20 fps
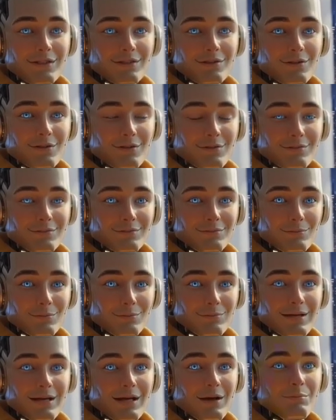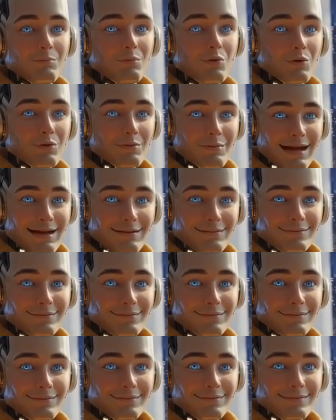these costs will become more apparent
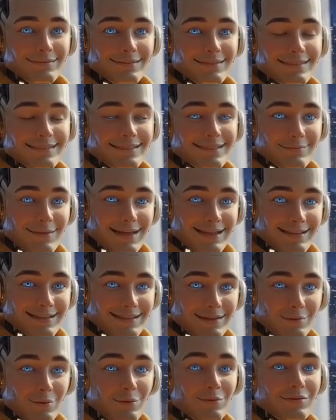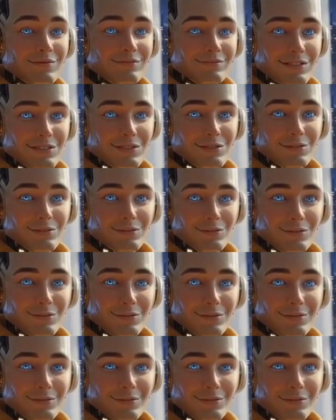to you, depending on what features you